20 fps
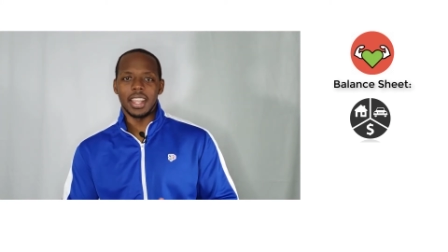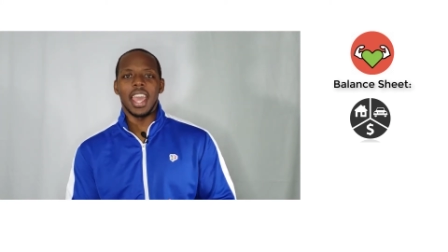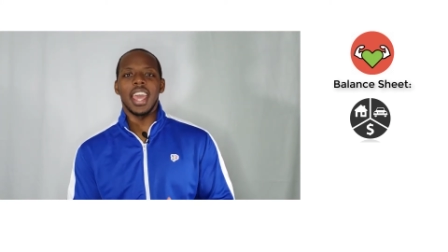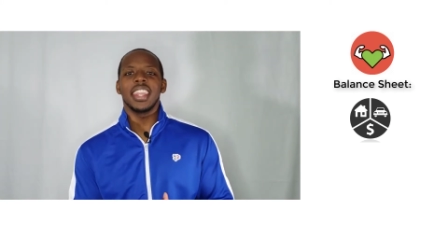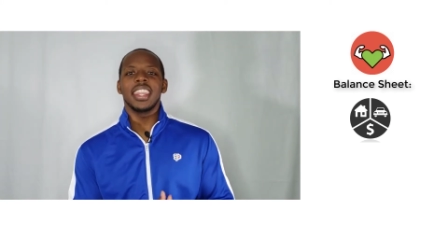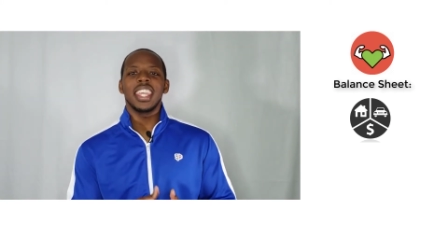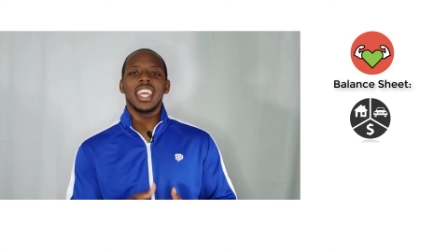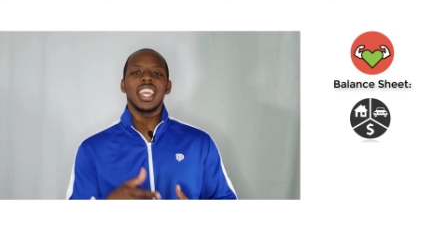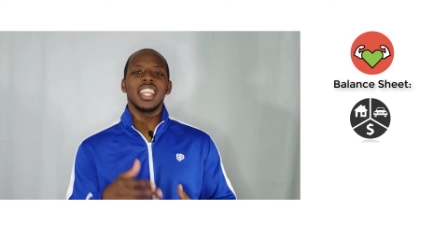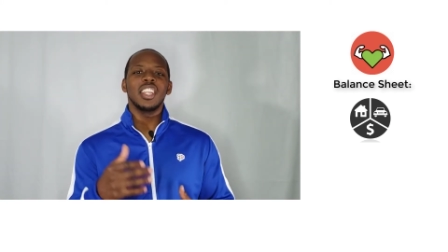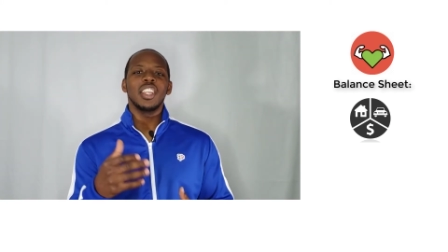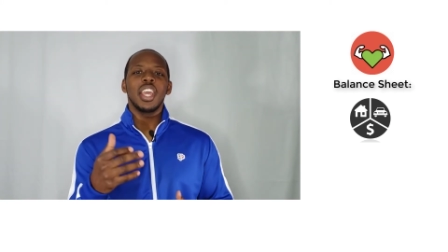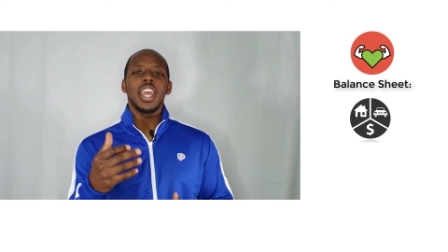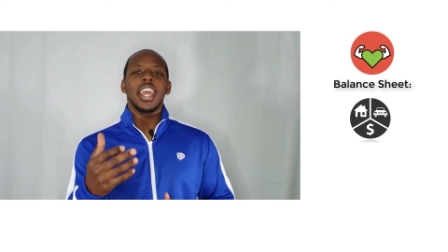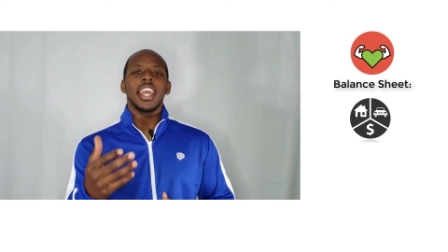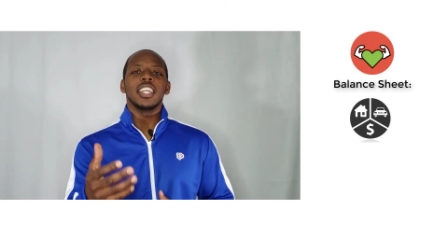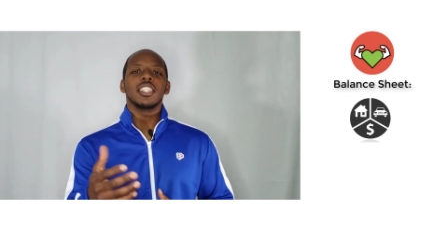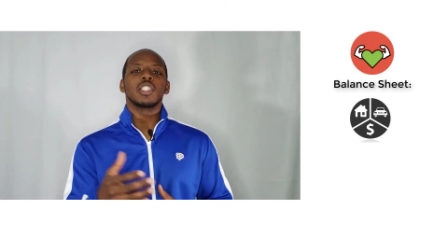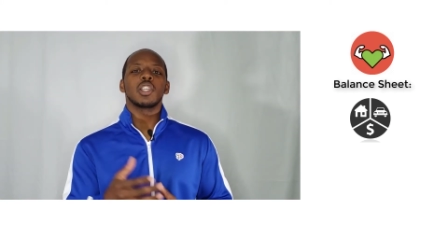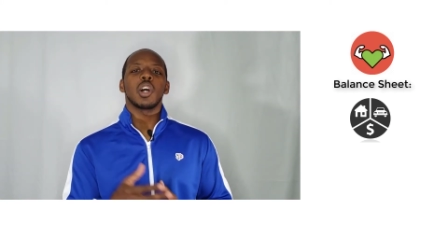And then
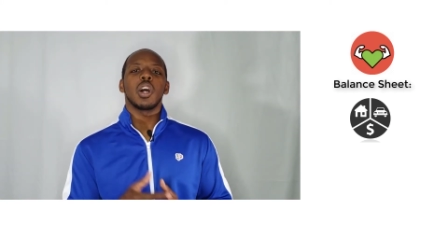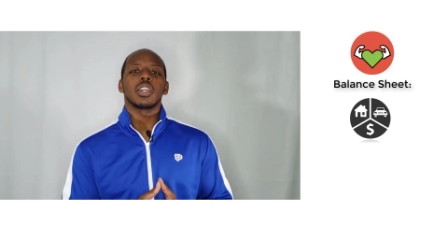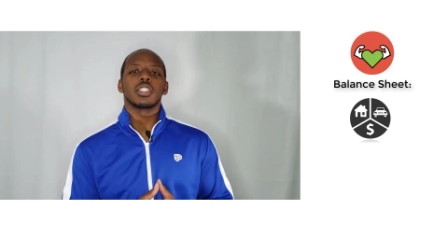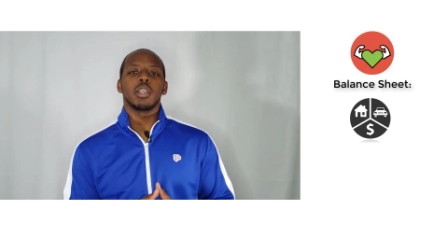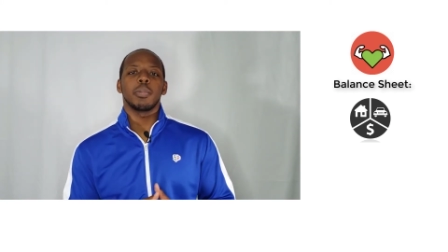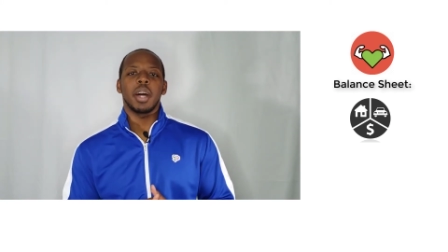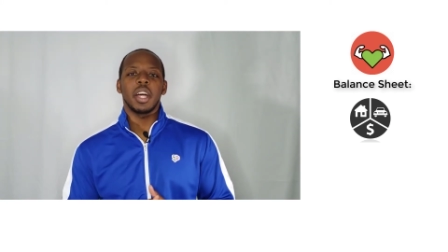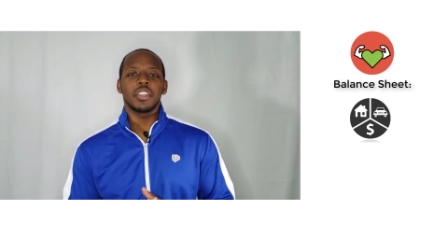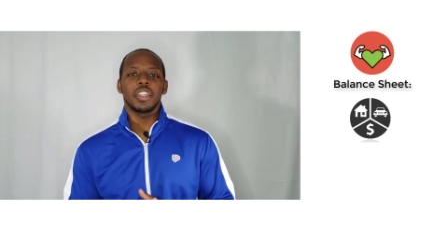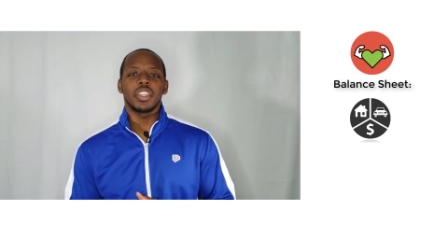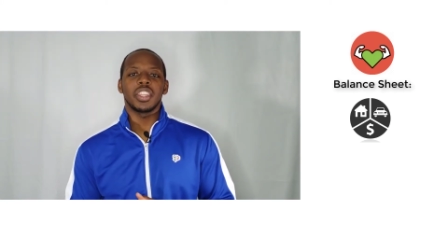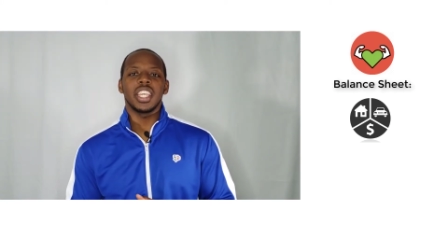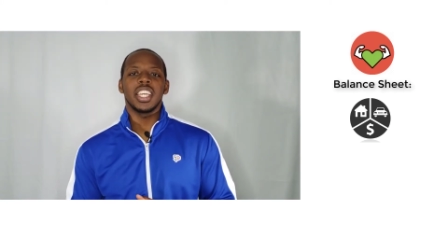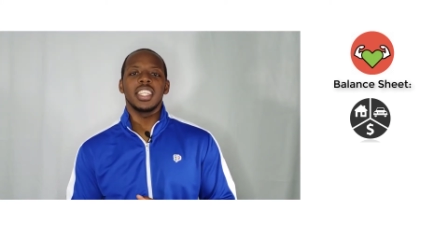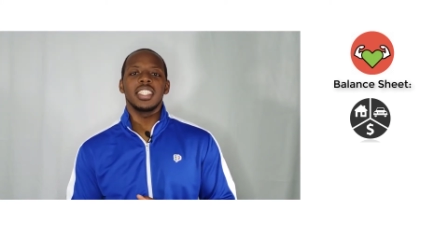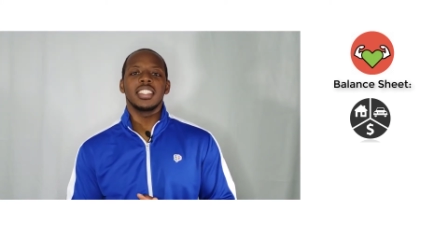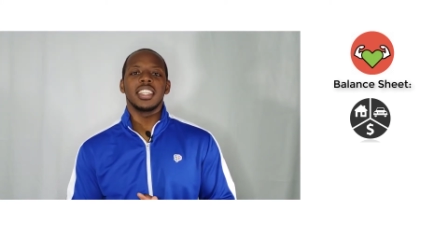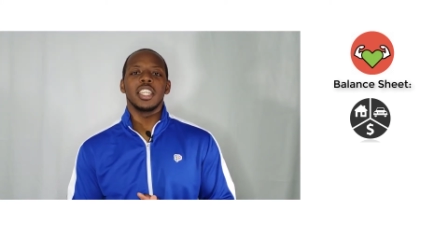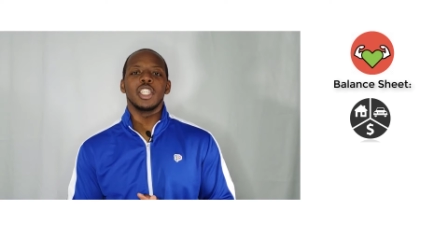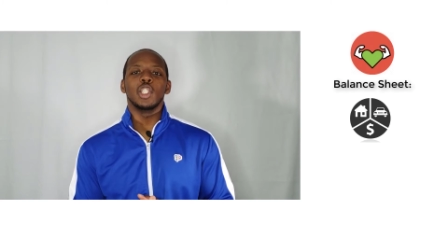it talks about the
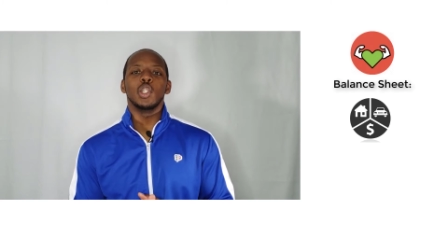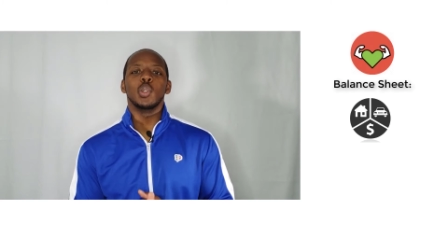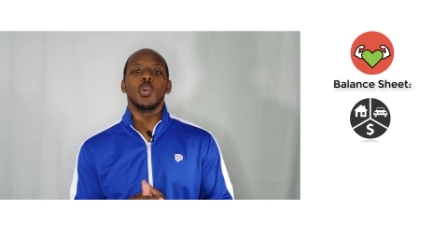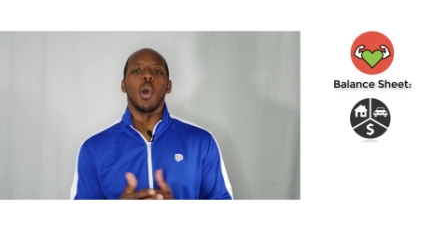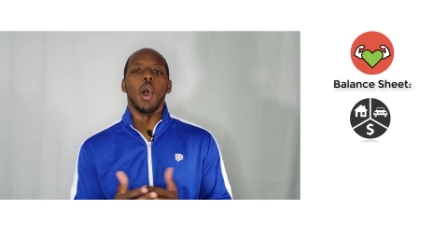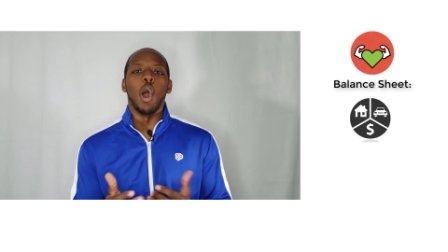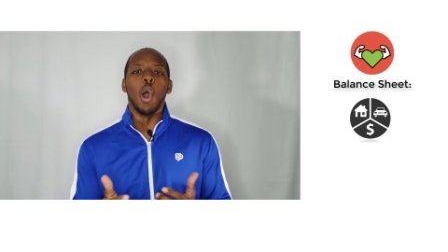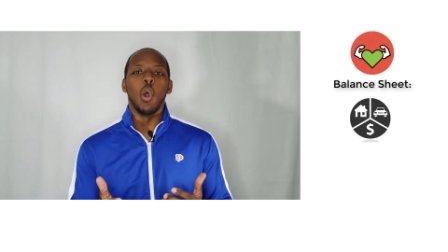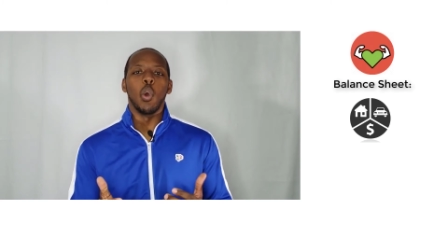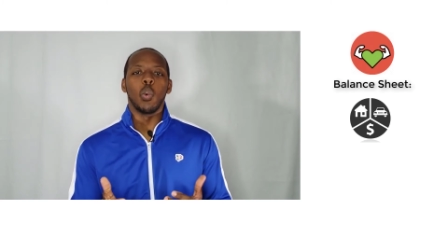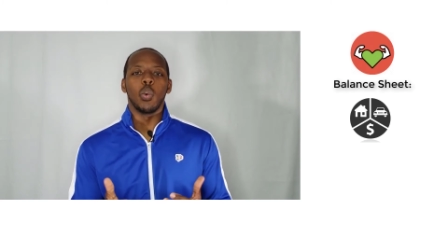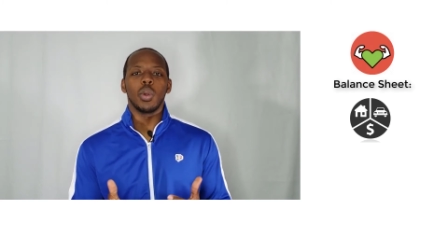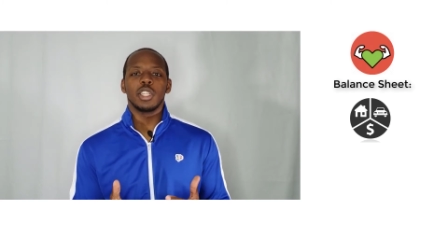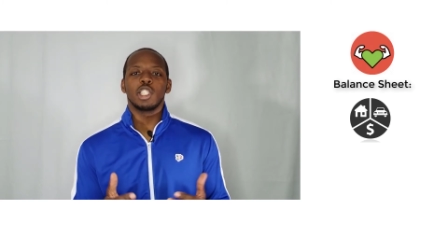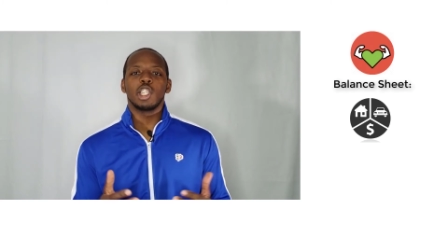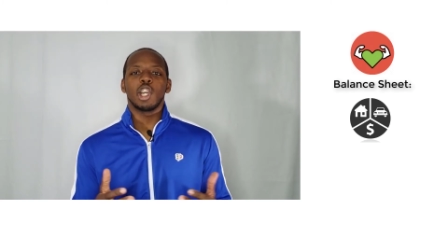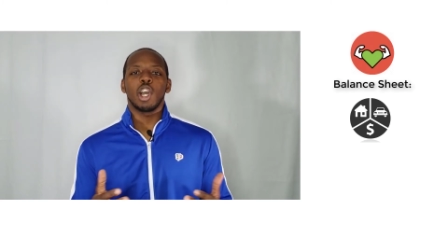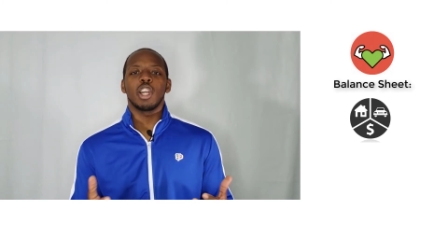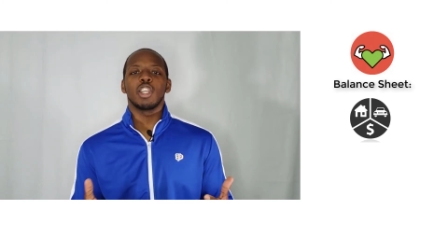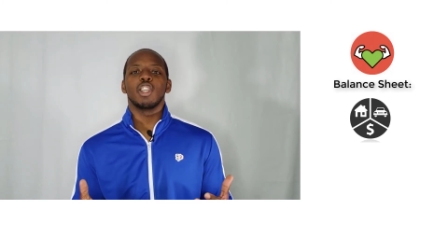things that you owe,
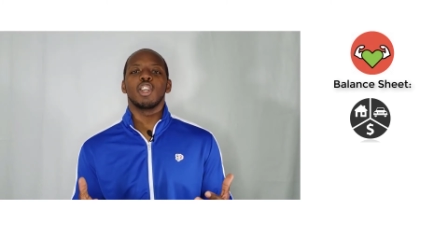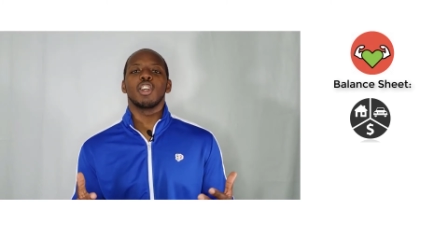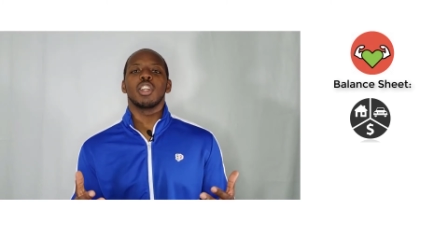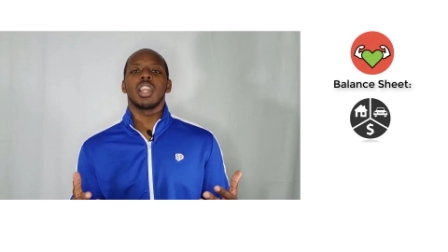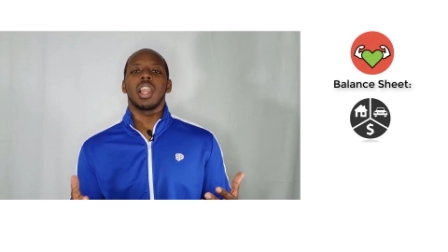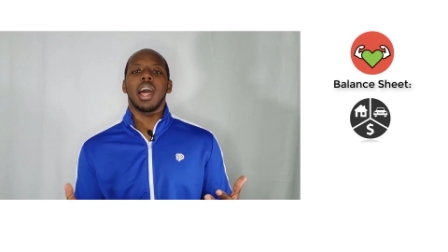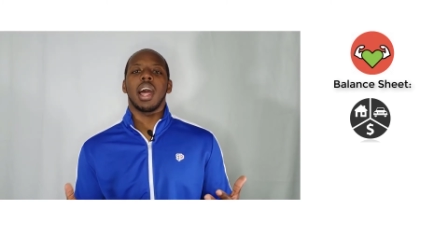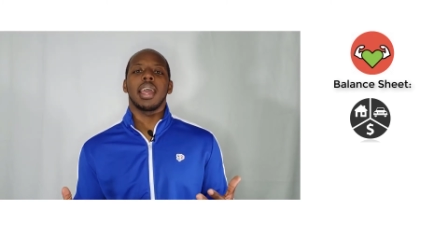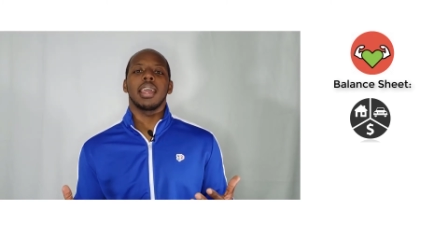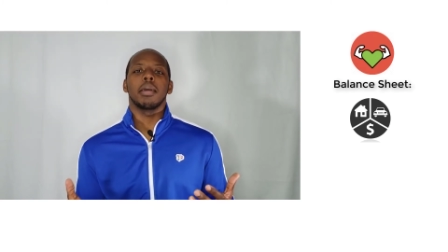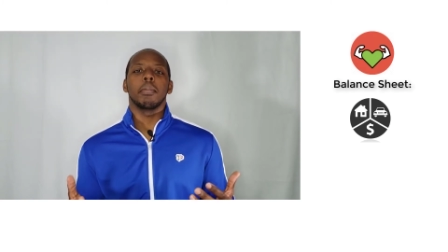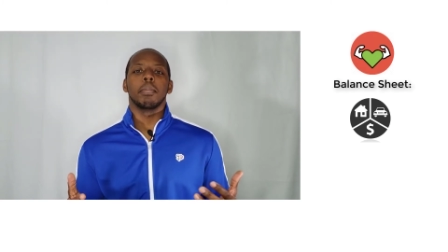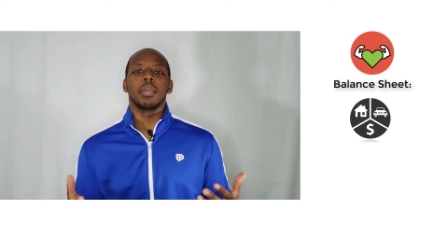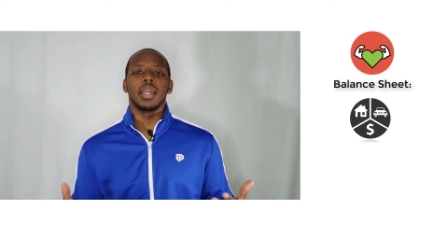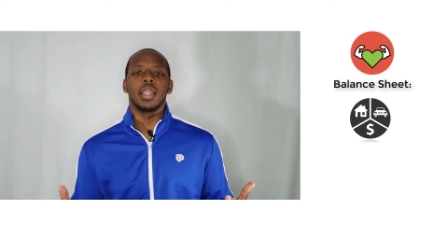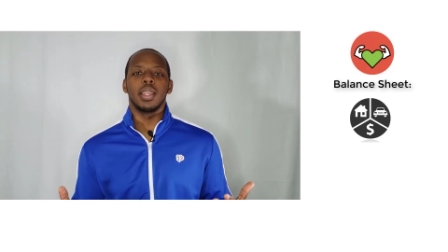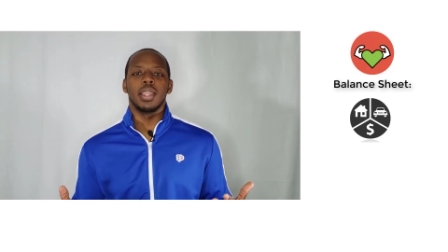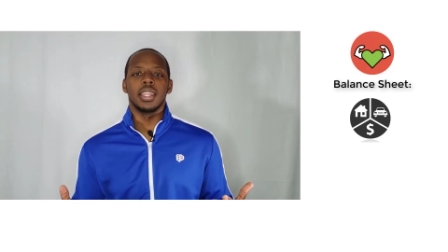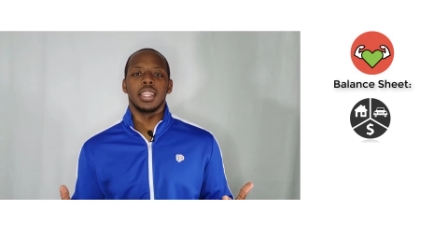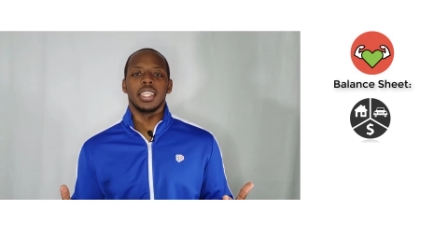which are your
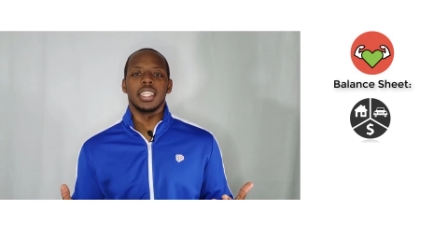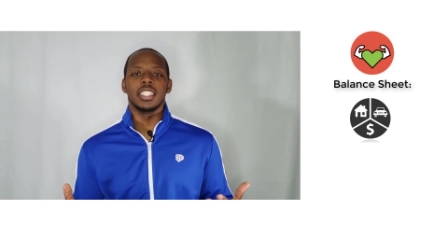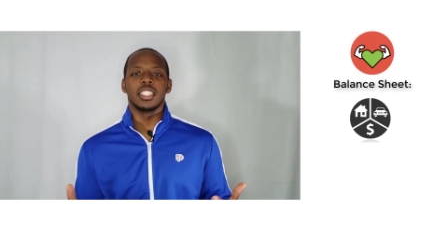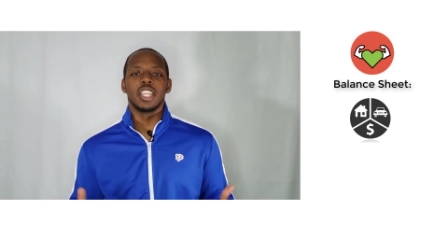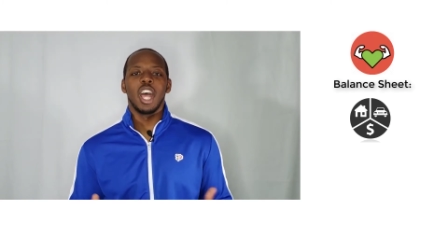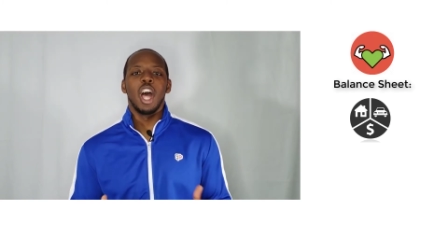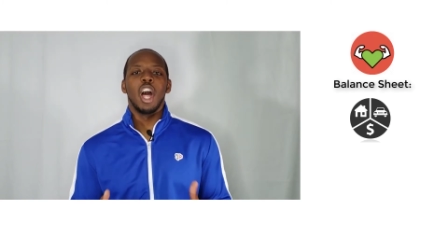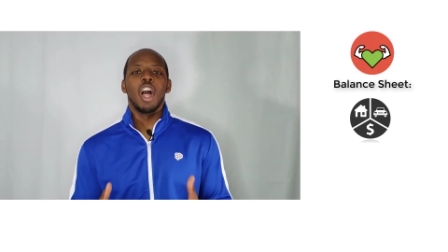liabilities.